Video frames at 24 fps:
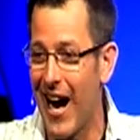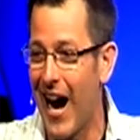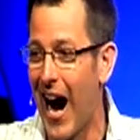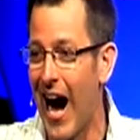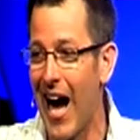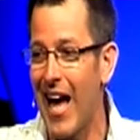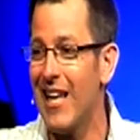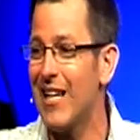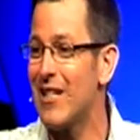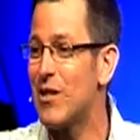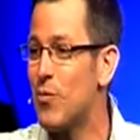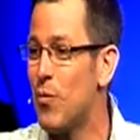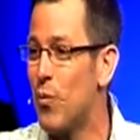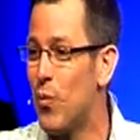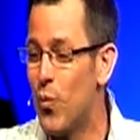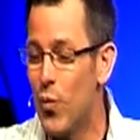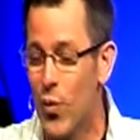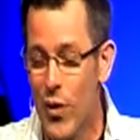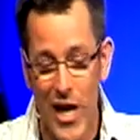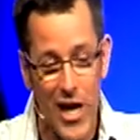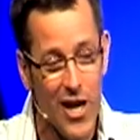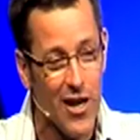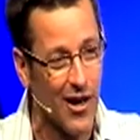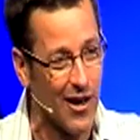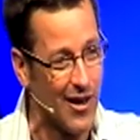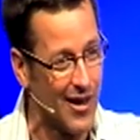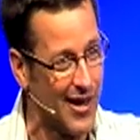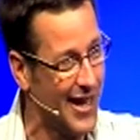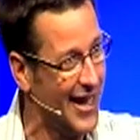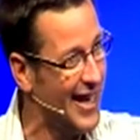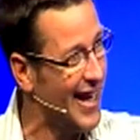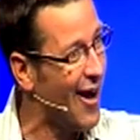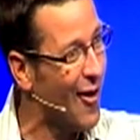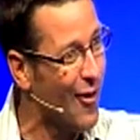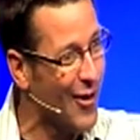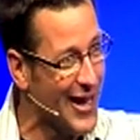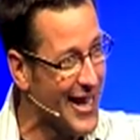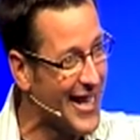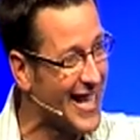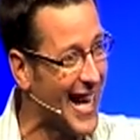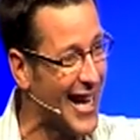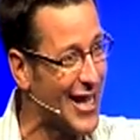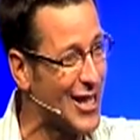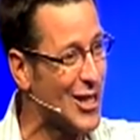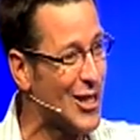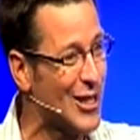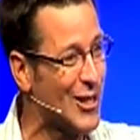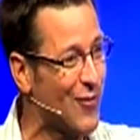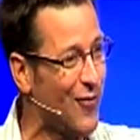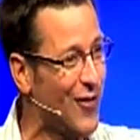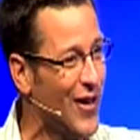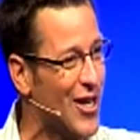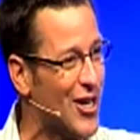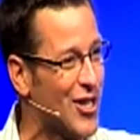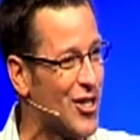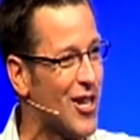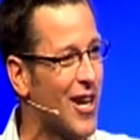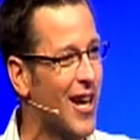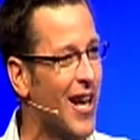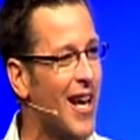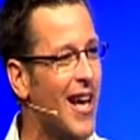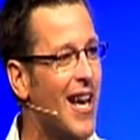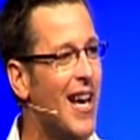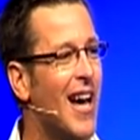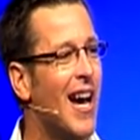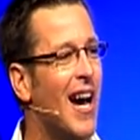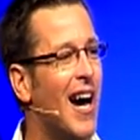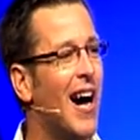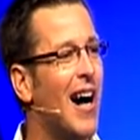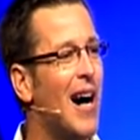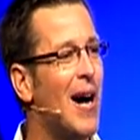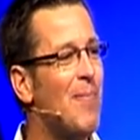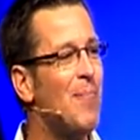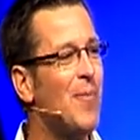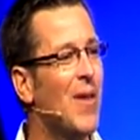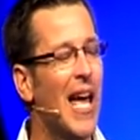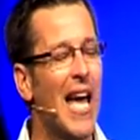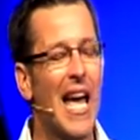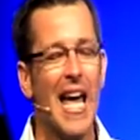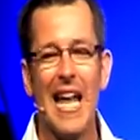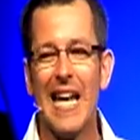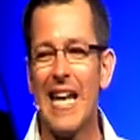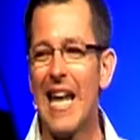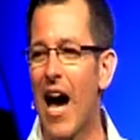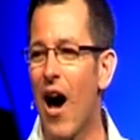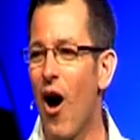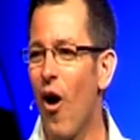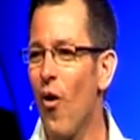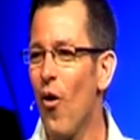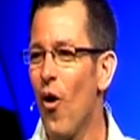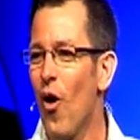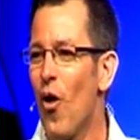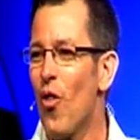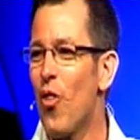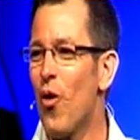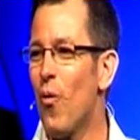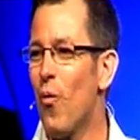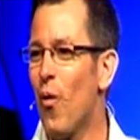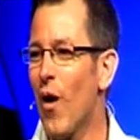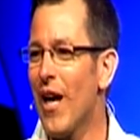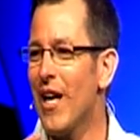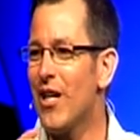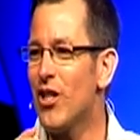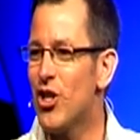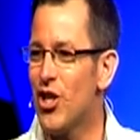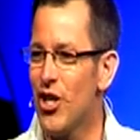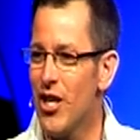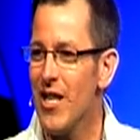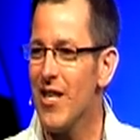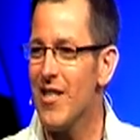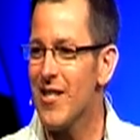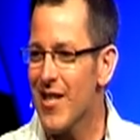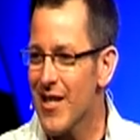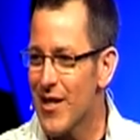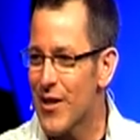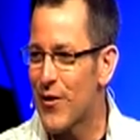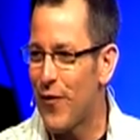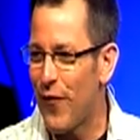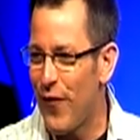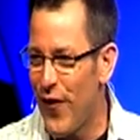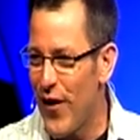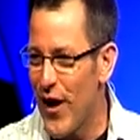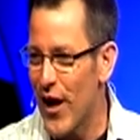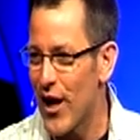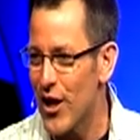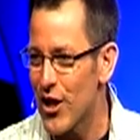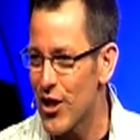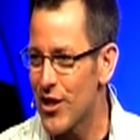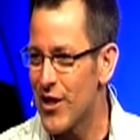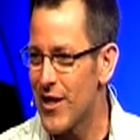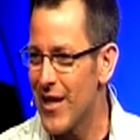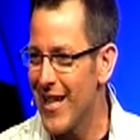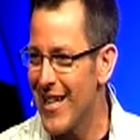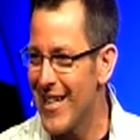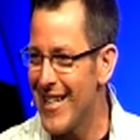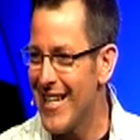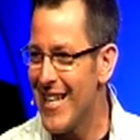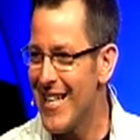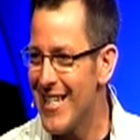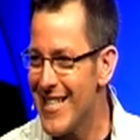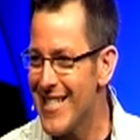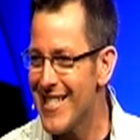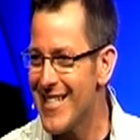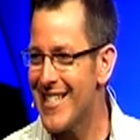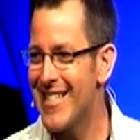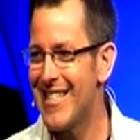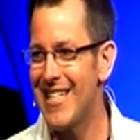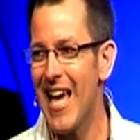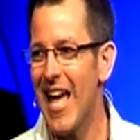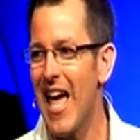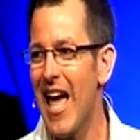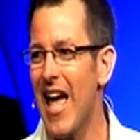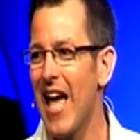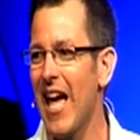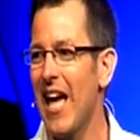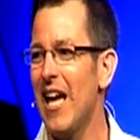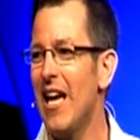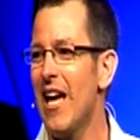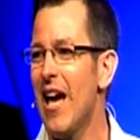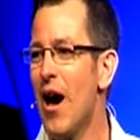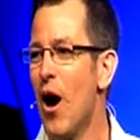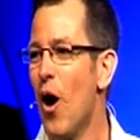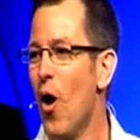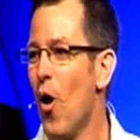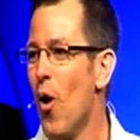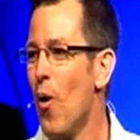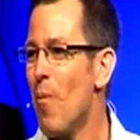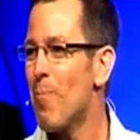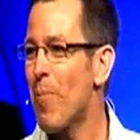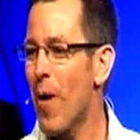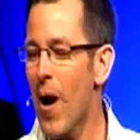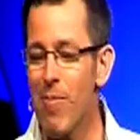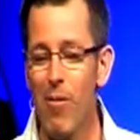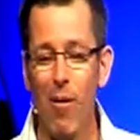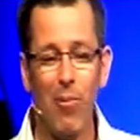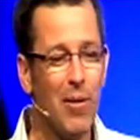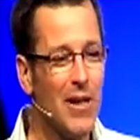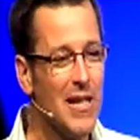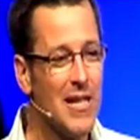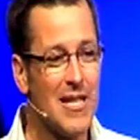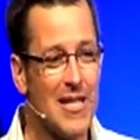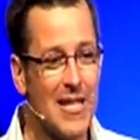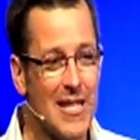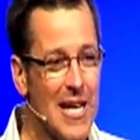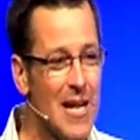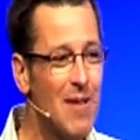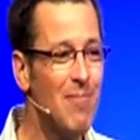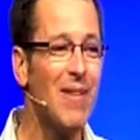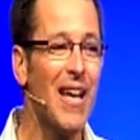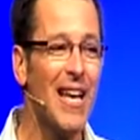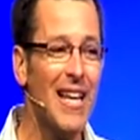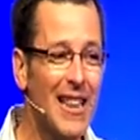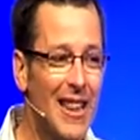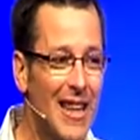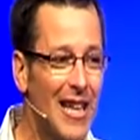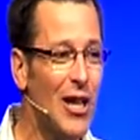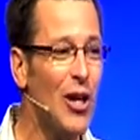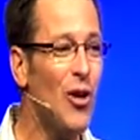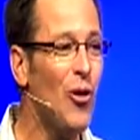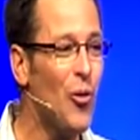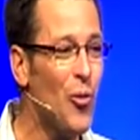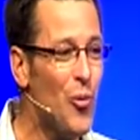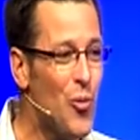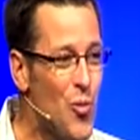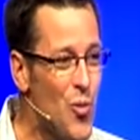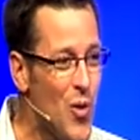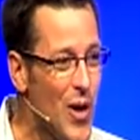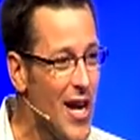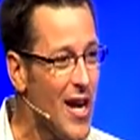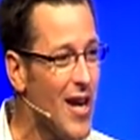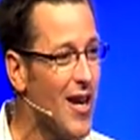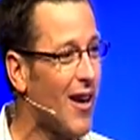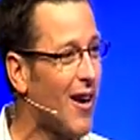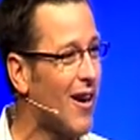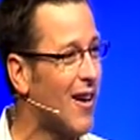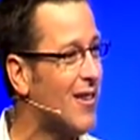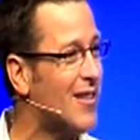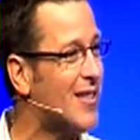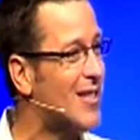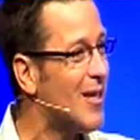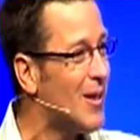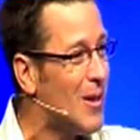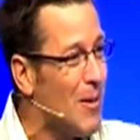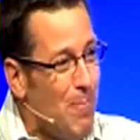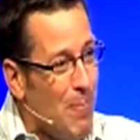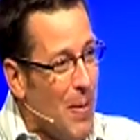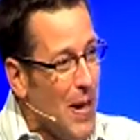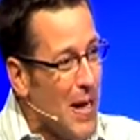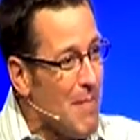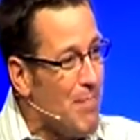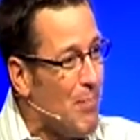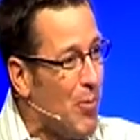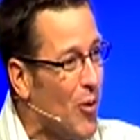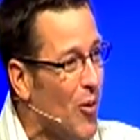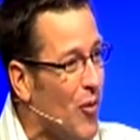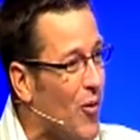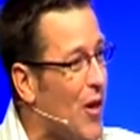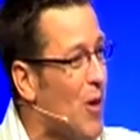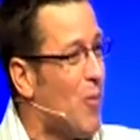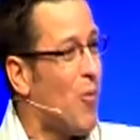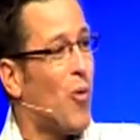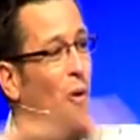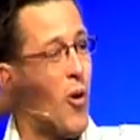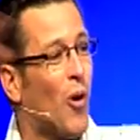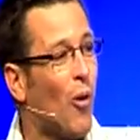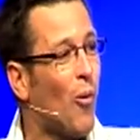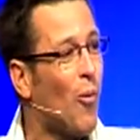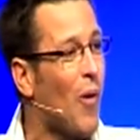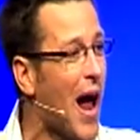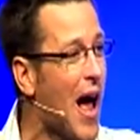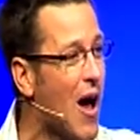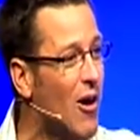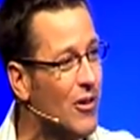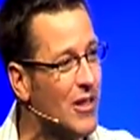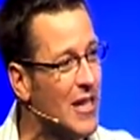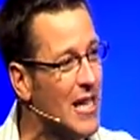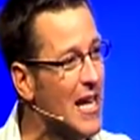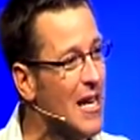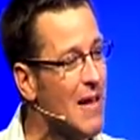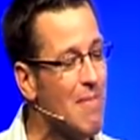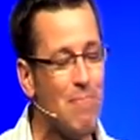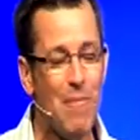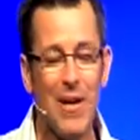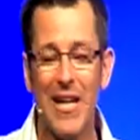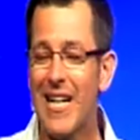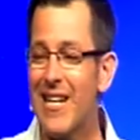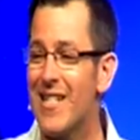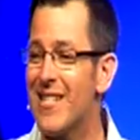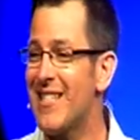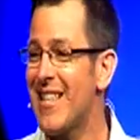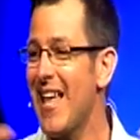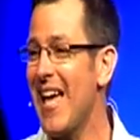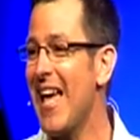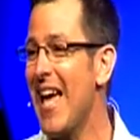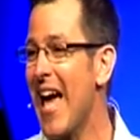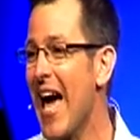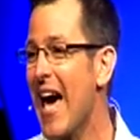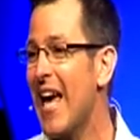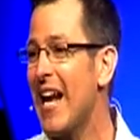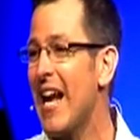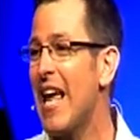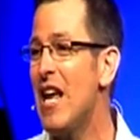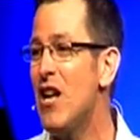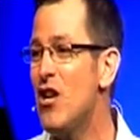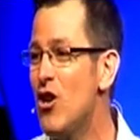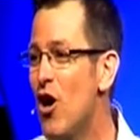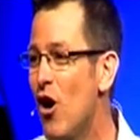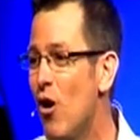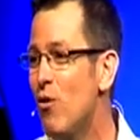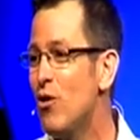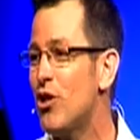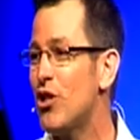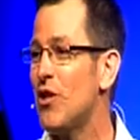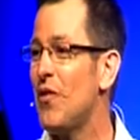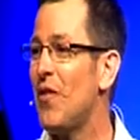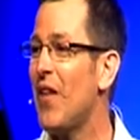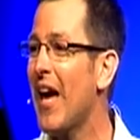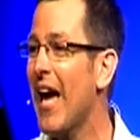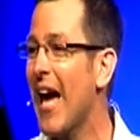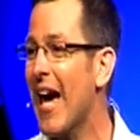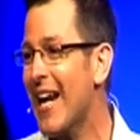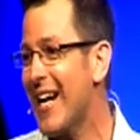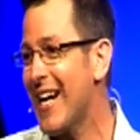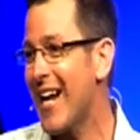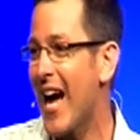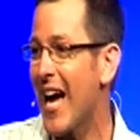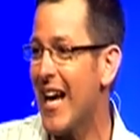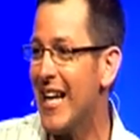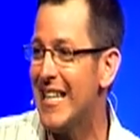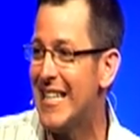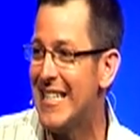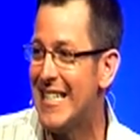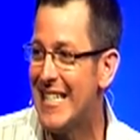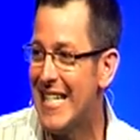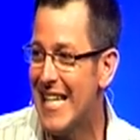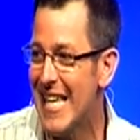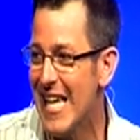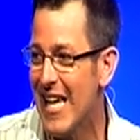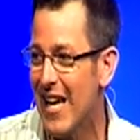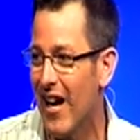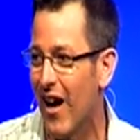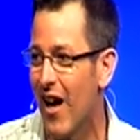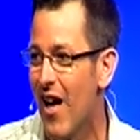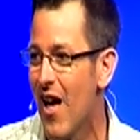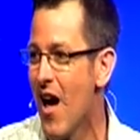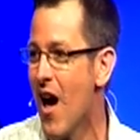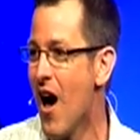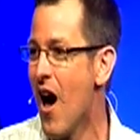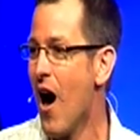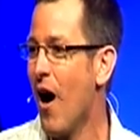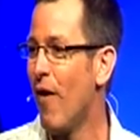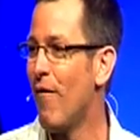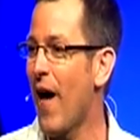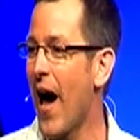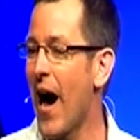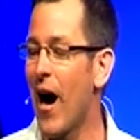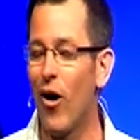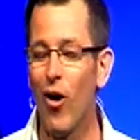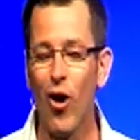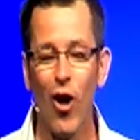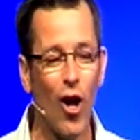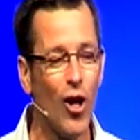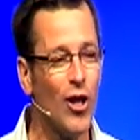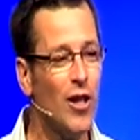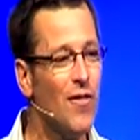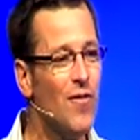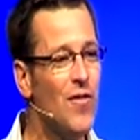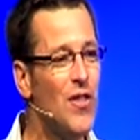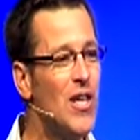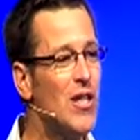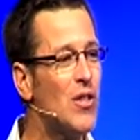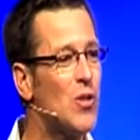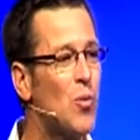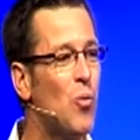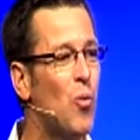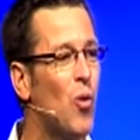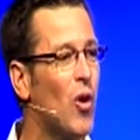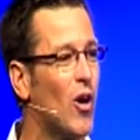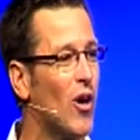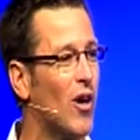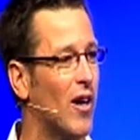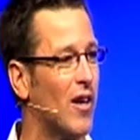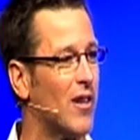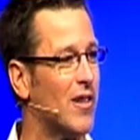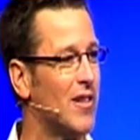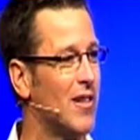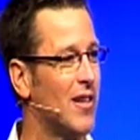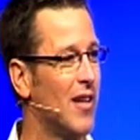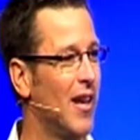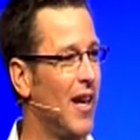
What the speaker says: It's weird how he catches fish. Now, the way Jesus fished in his day probably seemed a little weird to the people that were around him. Because they had a notion, they had an idea of how all of this worked.